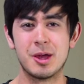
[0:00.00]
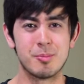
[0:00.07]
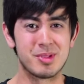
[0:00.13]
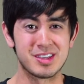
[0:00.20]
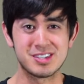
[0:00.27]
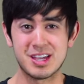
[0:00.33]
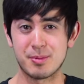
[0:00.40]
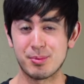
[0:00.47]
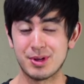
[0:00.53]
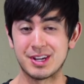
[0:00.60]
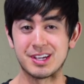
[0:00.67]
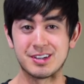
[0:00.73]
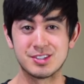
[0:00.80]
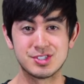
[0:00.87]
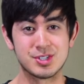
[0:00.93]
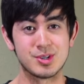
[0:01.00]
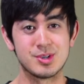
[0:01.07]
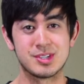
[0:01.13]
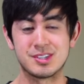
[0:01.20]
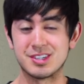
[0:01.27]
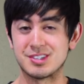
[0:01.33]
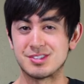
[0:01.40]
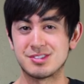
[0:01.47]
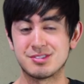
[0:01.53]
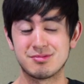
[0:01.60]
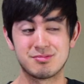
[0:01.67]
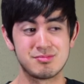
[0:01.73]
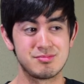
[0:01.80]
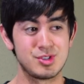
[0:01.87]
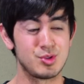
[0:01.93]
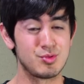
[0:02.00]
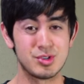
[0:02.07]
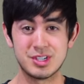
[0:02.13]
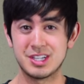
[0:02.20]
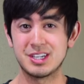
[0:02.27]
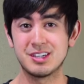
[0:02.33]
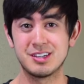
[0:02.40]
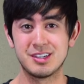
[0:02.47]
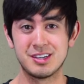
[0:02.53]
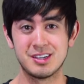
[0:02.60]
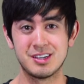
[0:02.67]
But that's not printing. So it, it's, you really